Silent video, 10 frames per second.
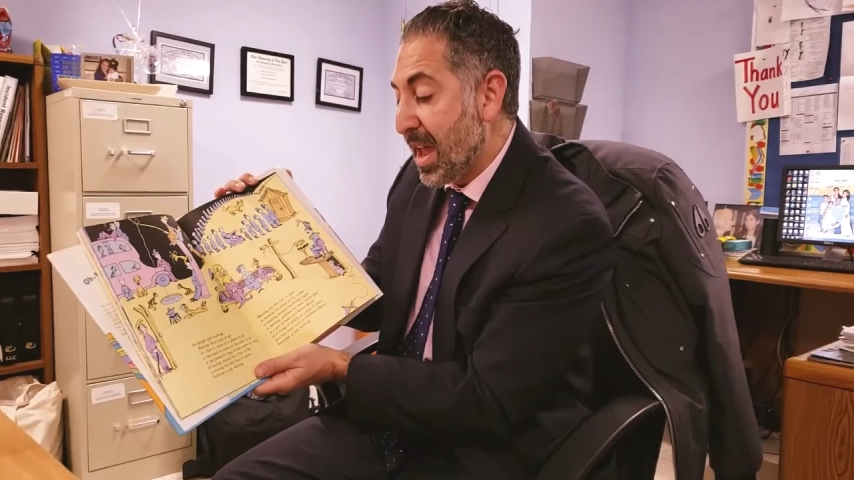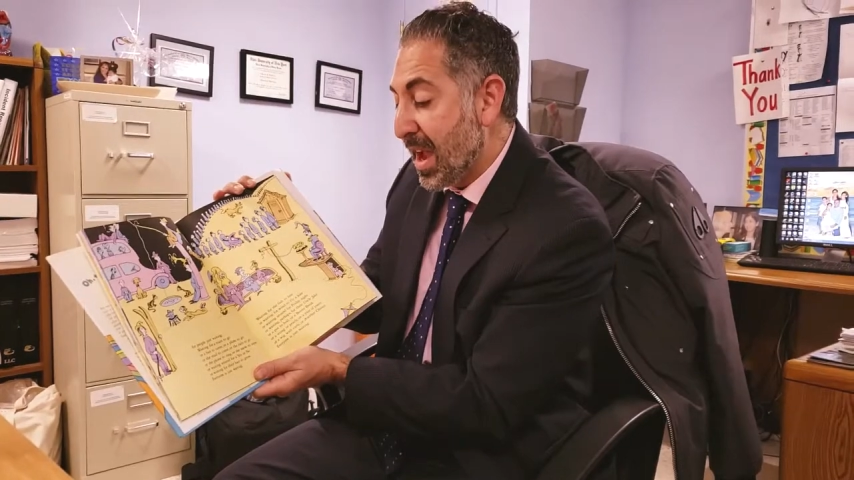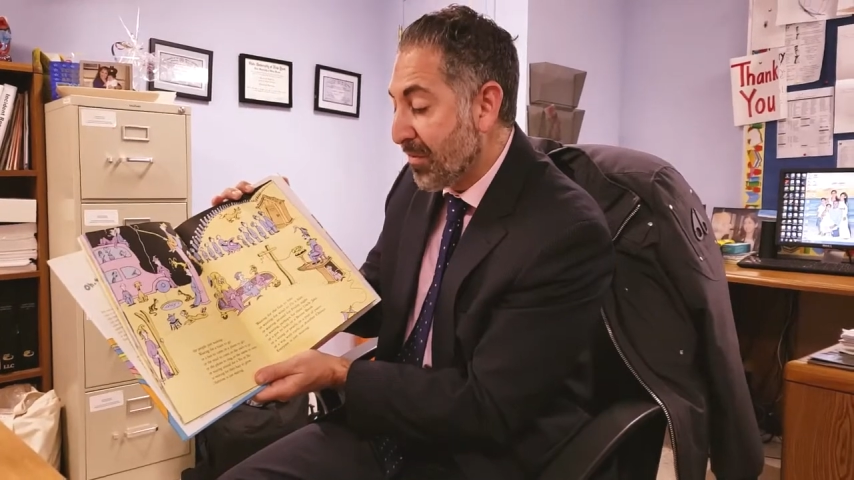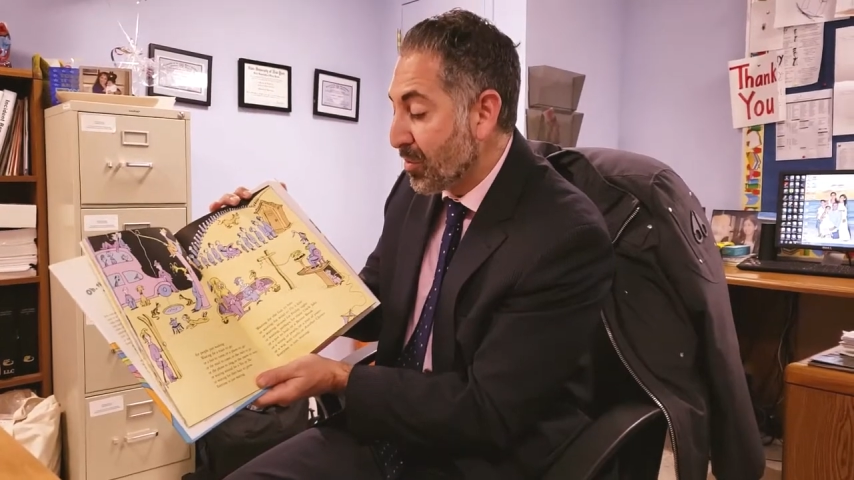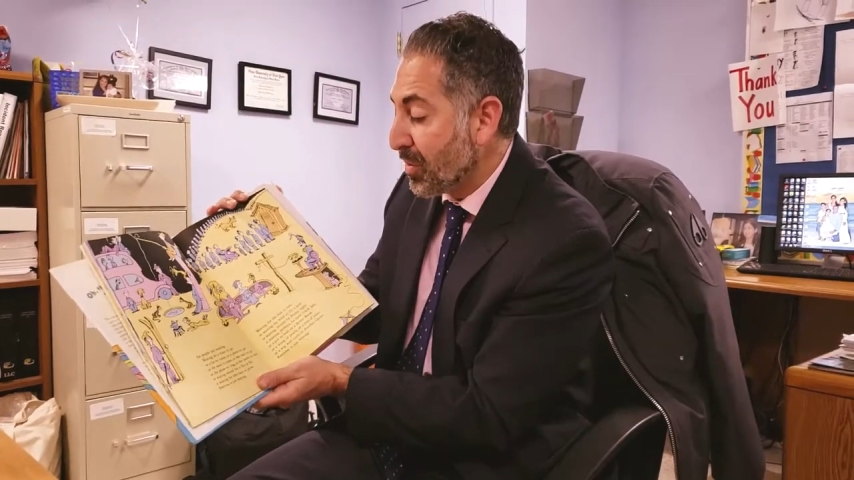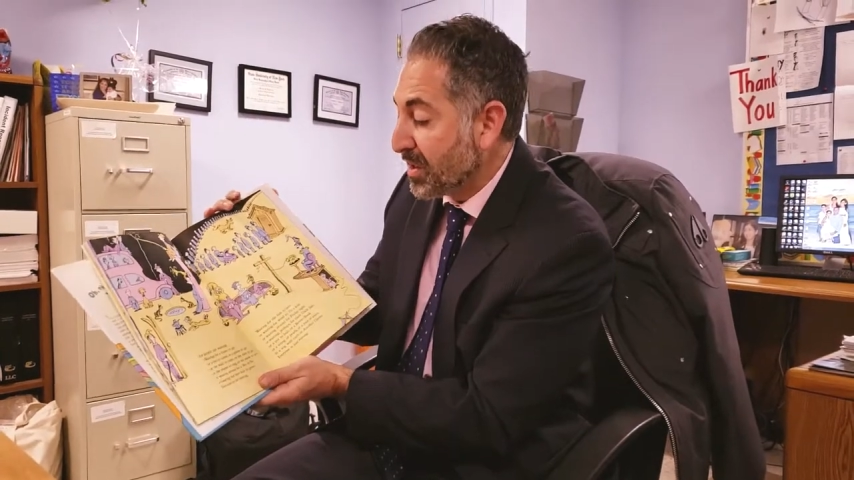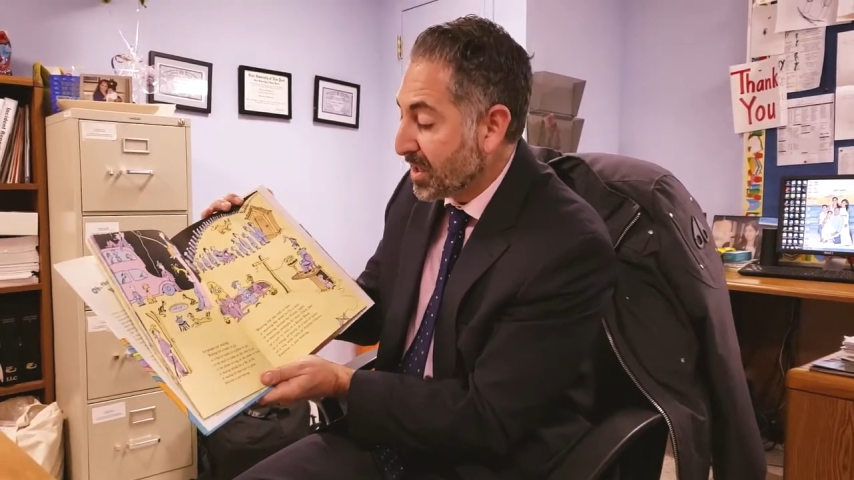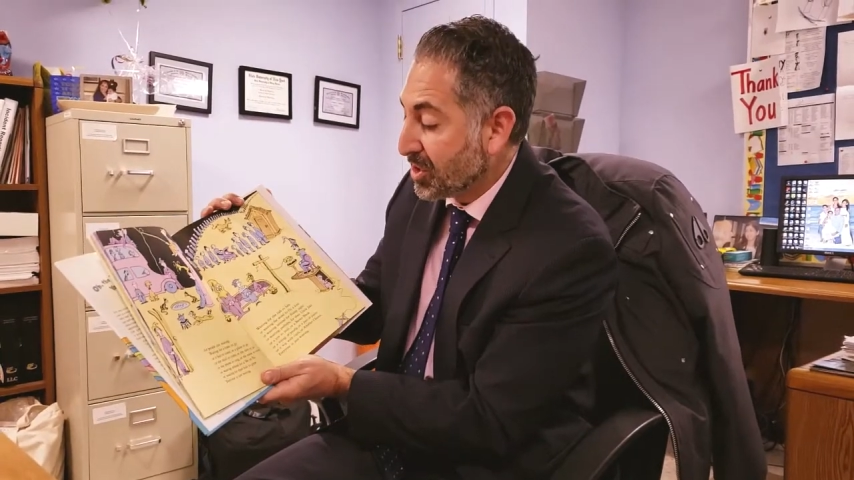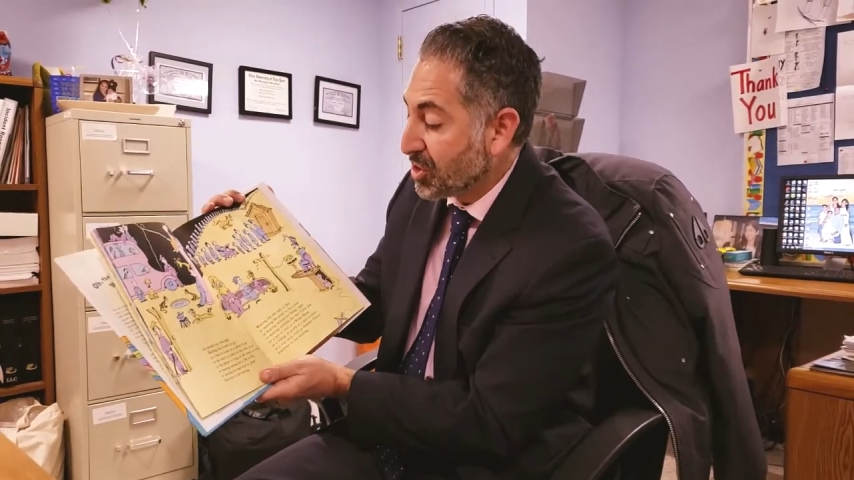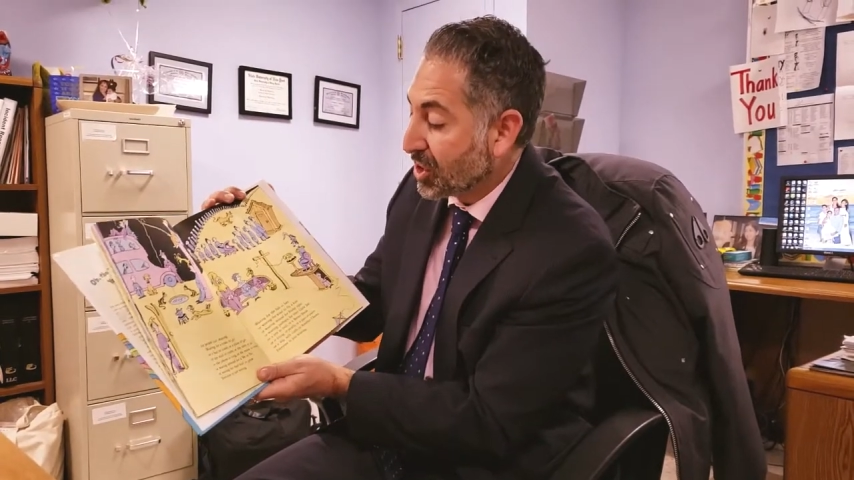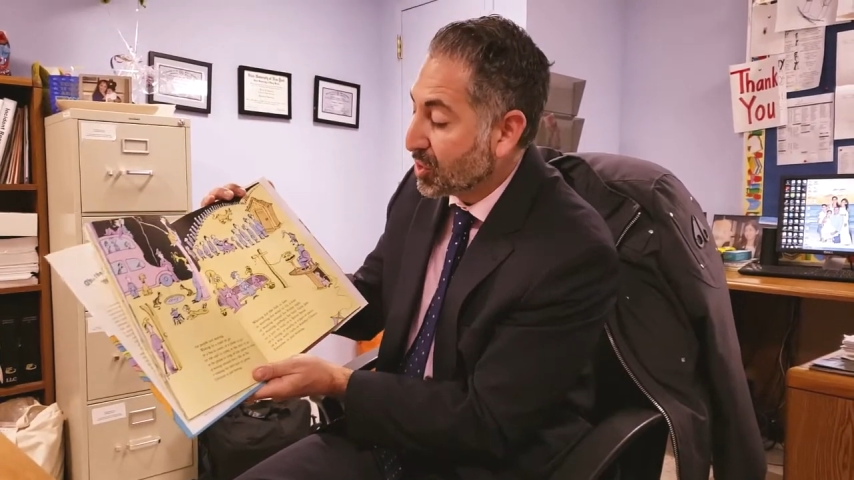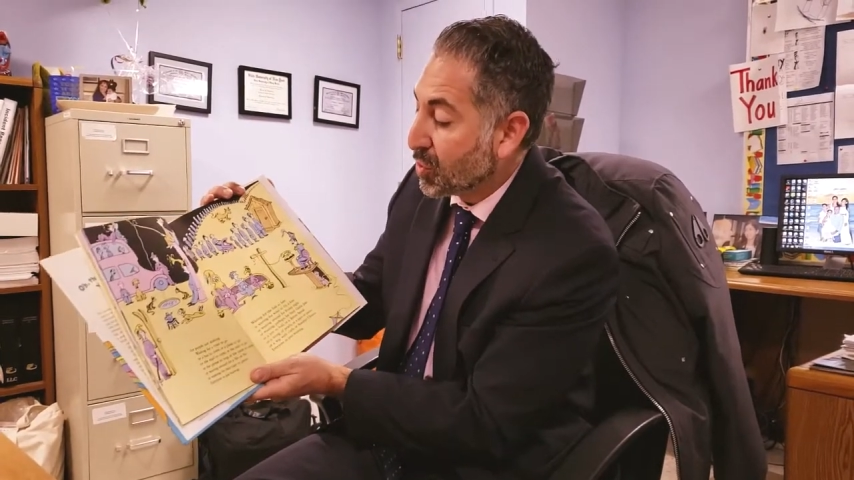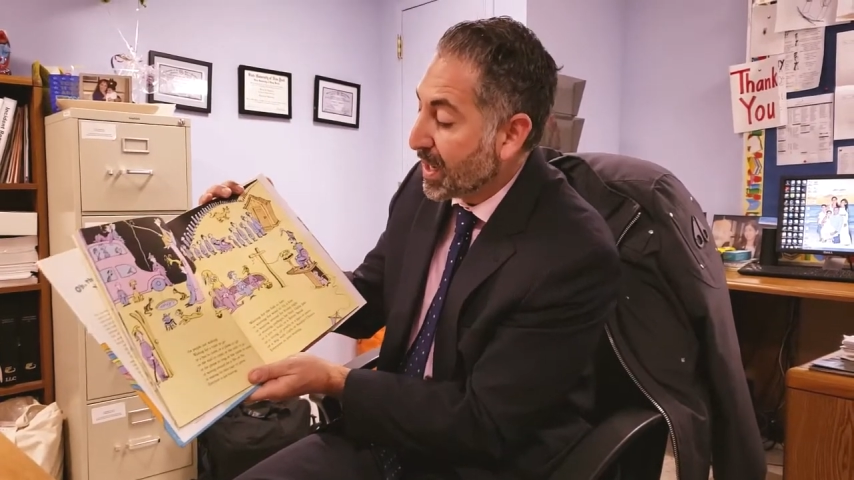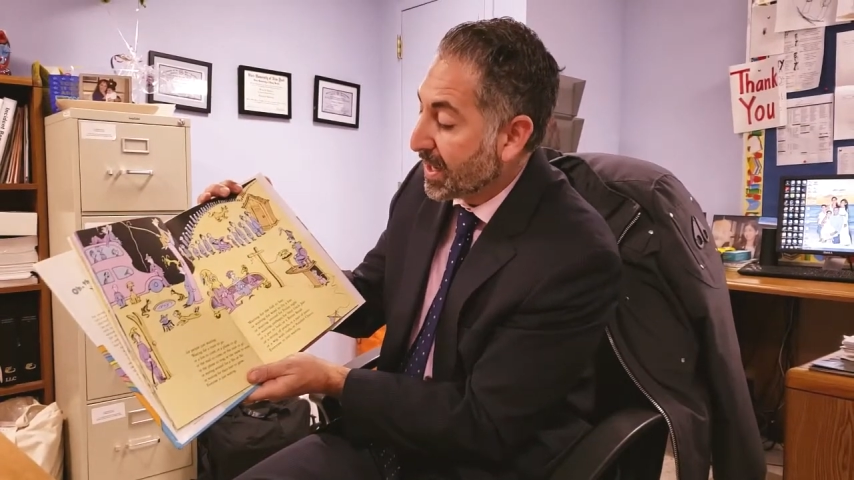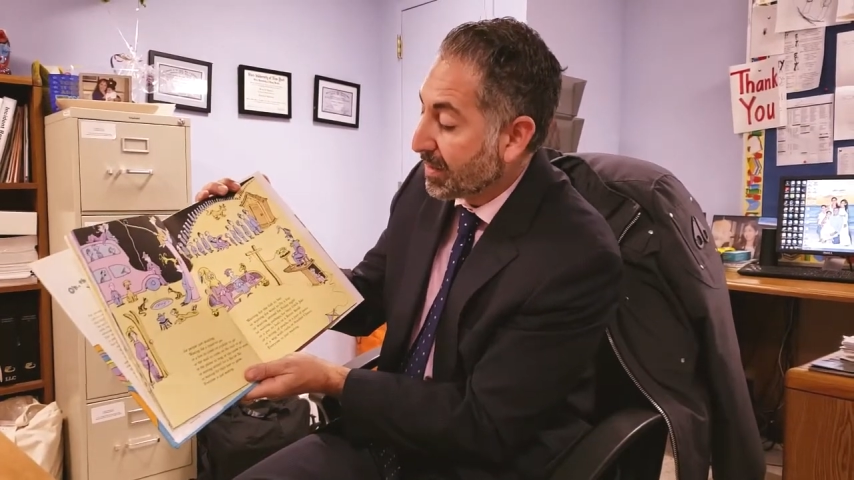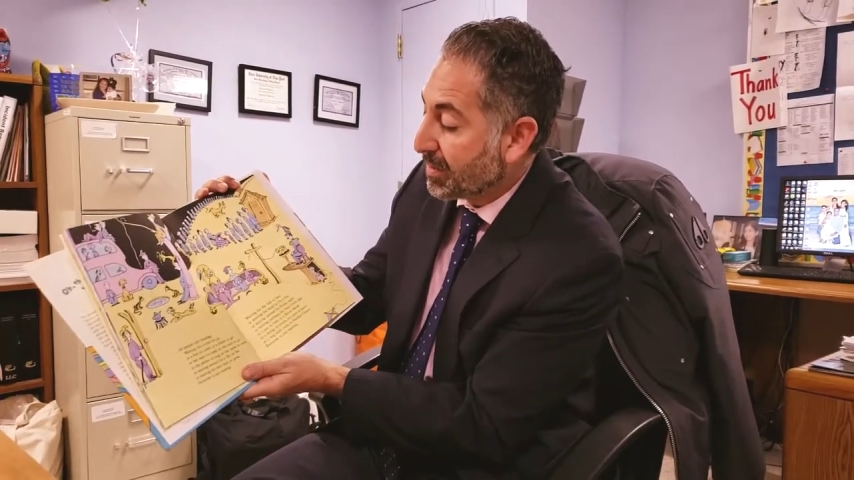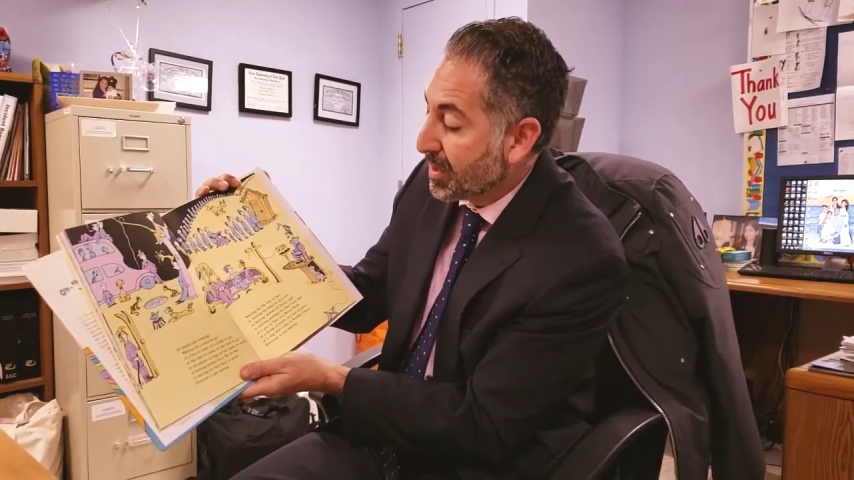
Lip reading: Everyone is just waiting.